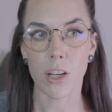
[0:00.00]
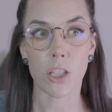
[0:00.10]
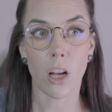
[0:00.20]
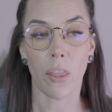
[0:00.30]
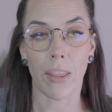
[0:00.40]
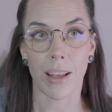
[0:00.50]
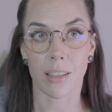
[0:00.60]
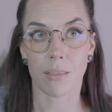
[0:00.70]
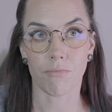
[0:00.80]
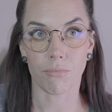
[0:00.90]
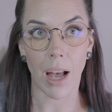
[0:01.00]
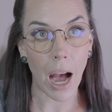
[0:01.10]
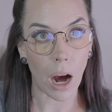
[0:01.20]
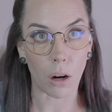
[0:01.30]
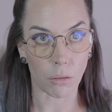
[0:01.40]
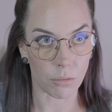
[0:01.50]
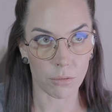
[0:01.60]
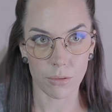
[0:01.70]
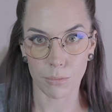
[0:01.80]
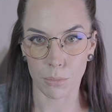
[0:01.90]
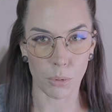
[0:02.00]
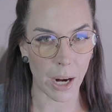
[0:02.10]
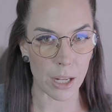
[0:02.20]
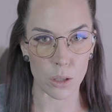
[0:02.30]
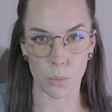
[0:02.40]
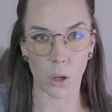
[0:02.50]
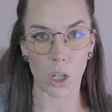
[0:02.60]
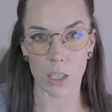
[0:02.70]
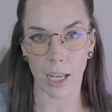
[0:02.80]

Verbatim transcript: I just thought that that's how brains worked.